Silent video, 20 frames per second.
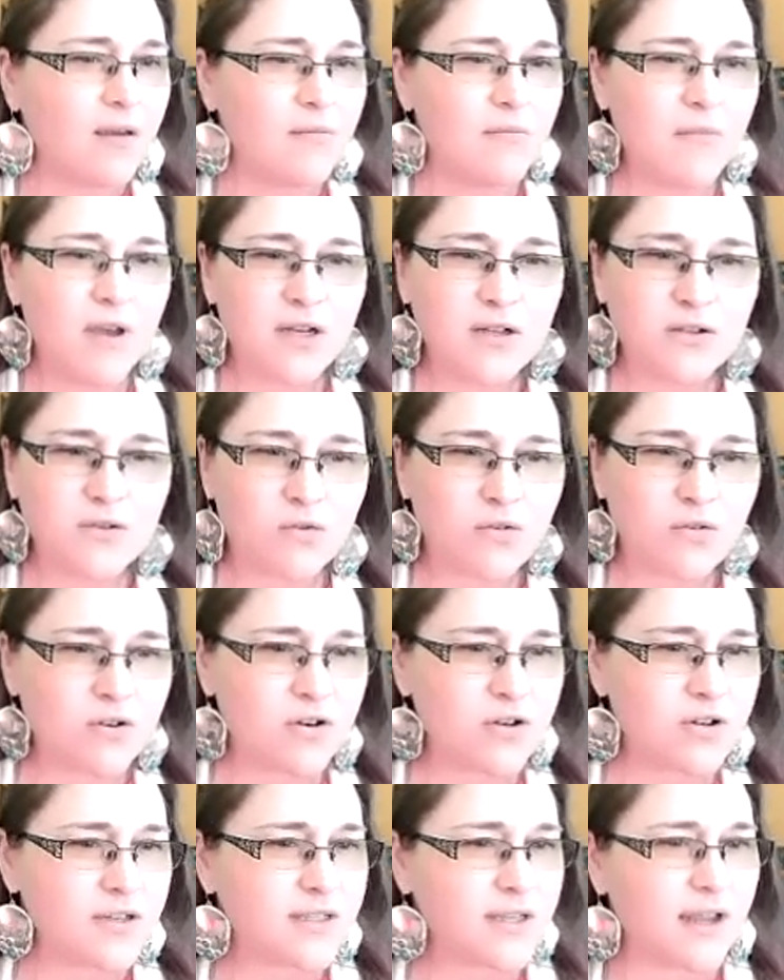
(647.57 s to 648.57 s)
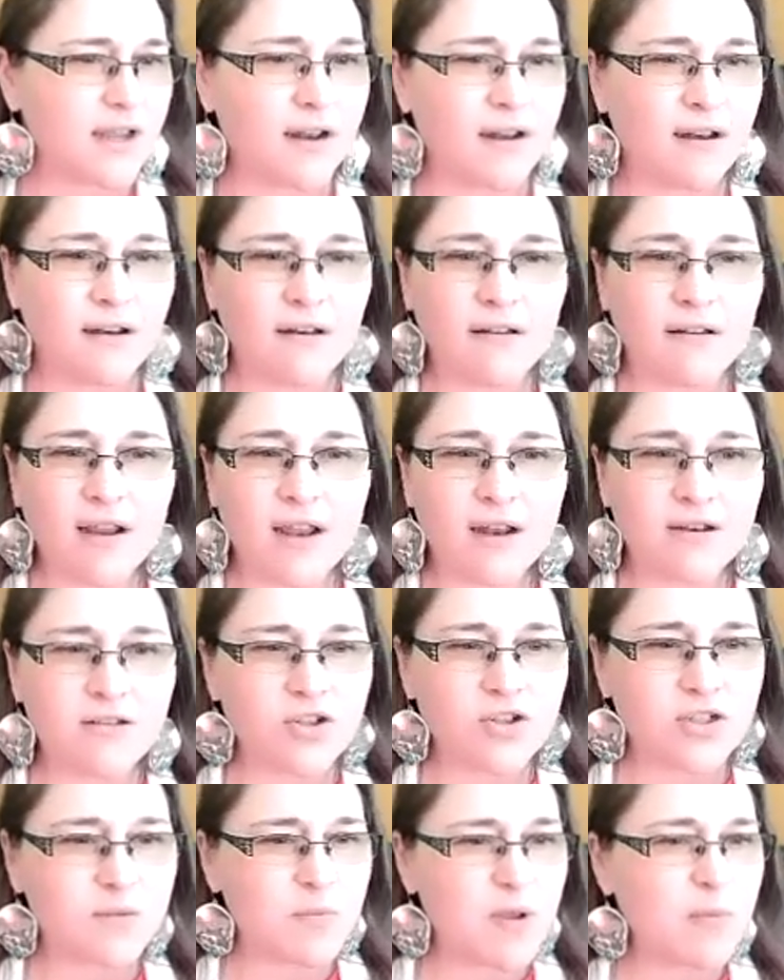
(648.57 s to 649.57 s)
mentors and
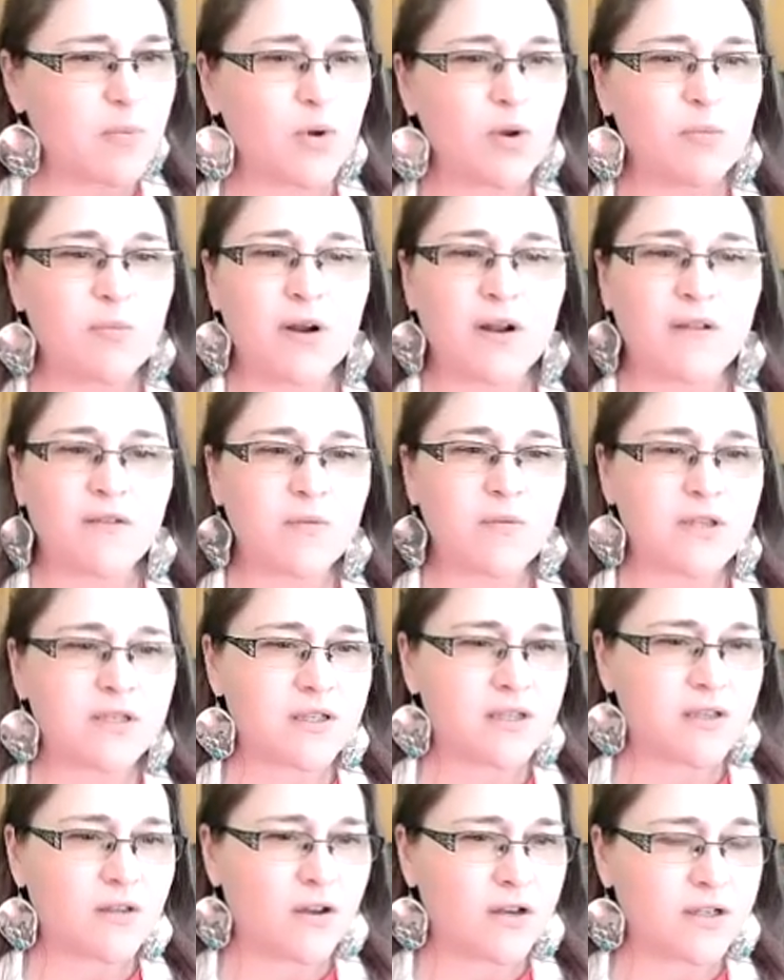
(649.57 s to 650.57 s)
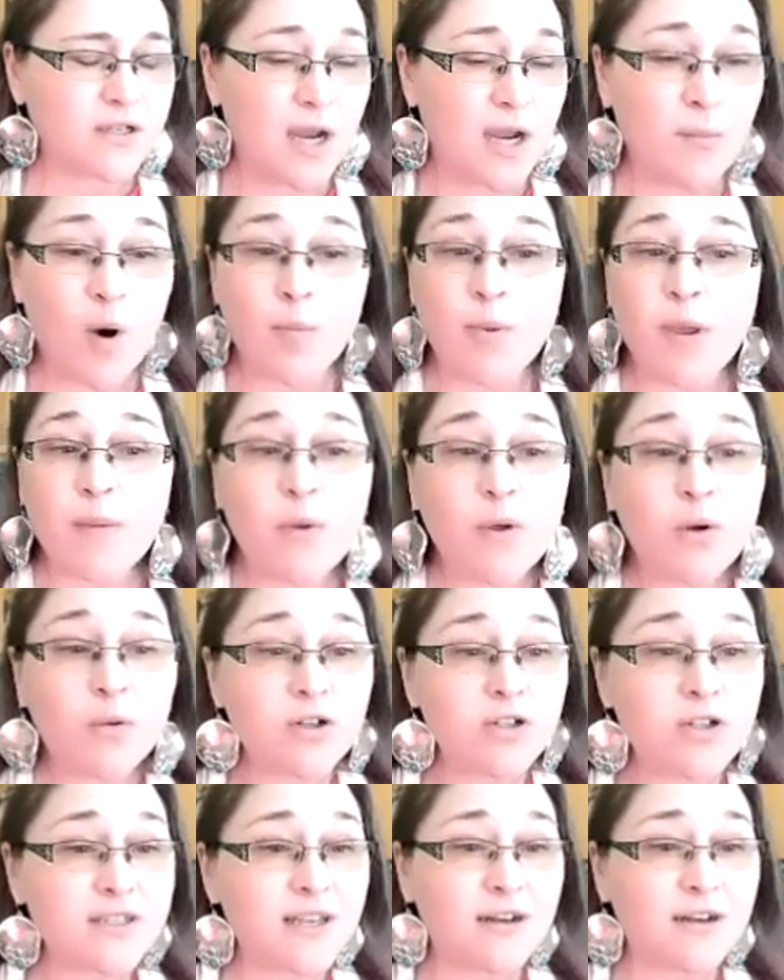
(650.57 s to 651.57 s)
just people who'd been in the business a long time, or people who are
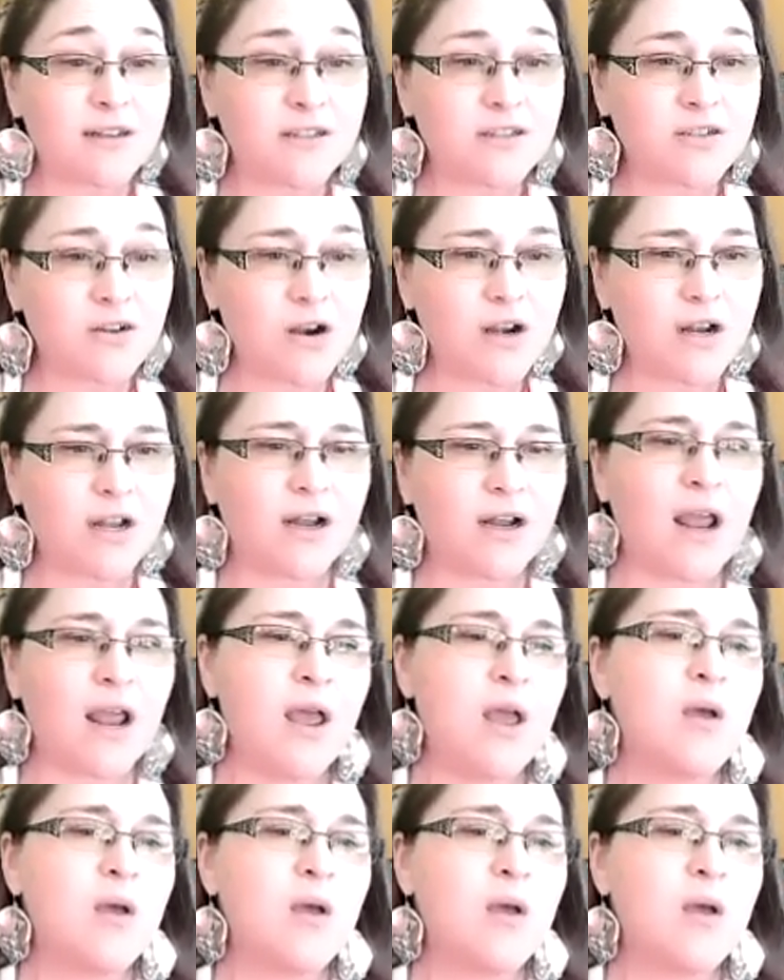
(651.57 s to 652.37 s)
just getting started,